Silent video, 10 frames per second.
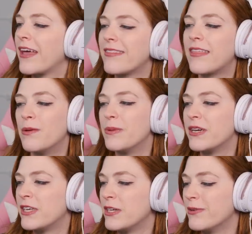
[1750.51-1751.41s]
I think that would be
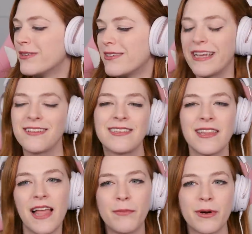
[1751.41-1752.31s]
a cute like
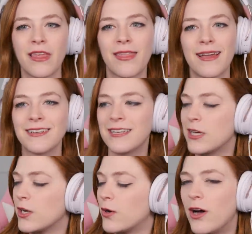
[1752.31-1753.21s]
celebrity thing to do.